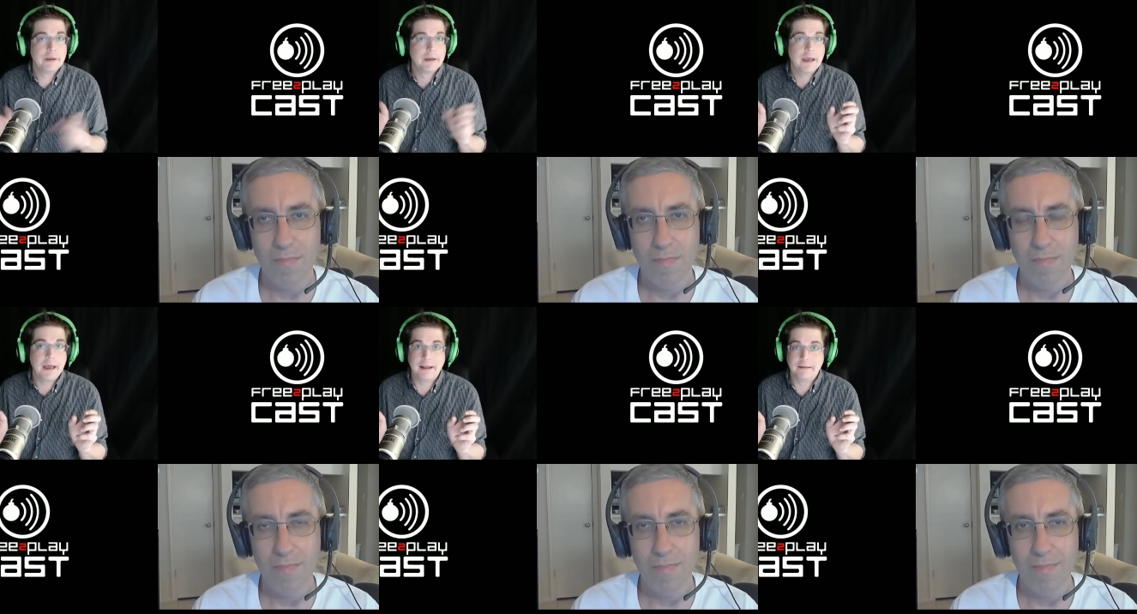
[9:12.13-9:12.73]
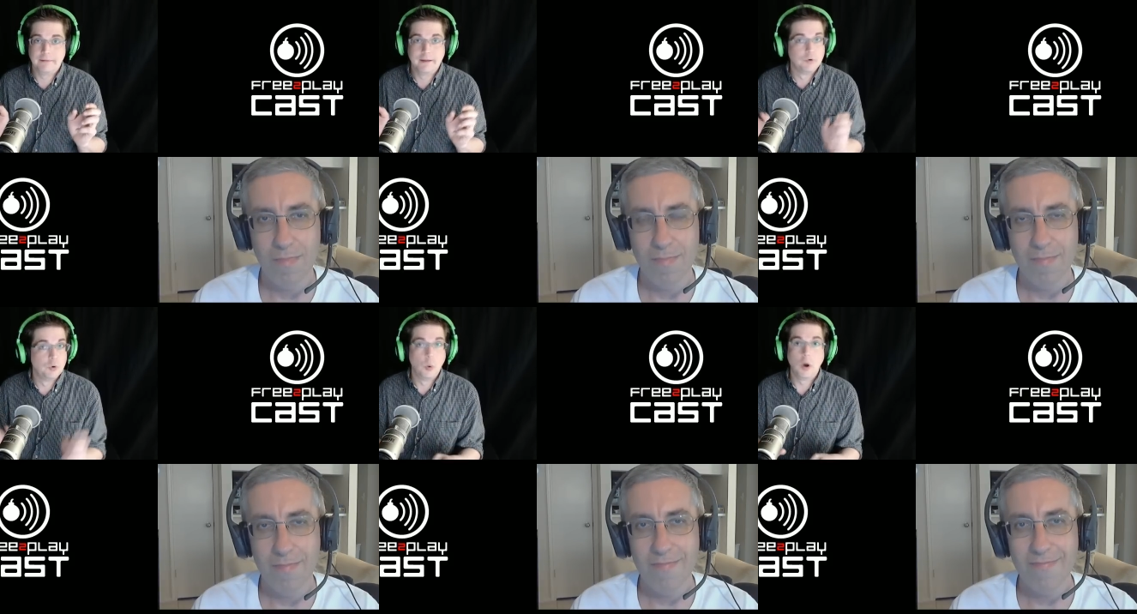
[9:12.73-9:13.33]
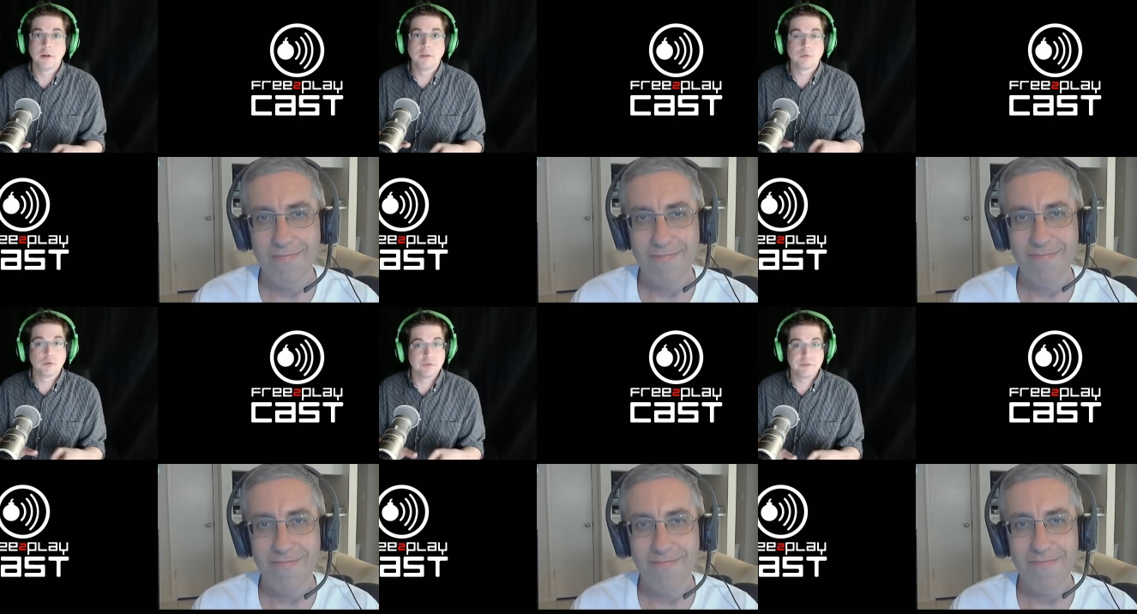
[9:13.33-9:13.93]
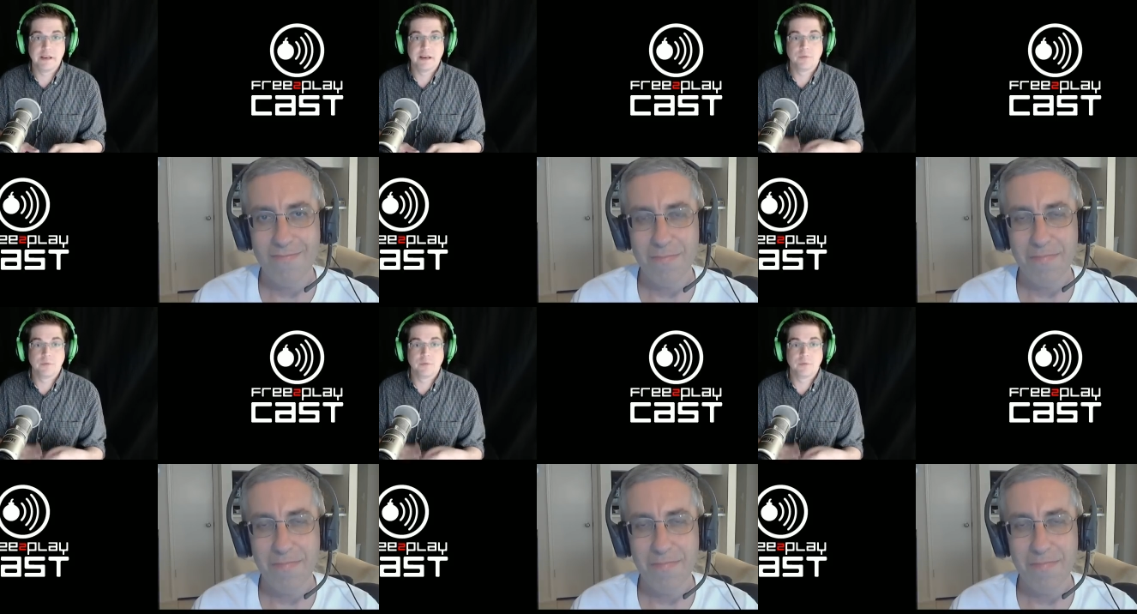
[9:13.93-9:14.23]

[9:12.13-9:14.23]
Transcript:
Speaker 1: At level one through six,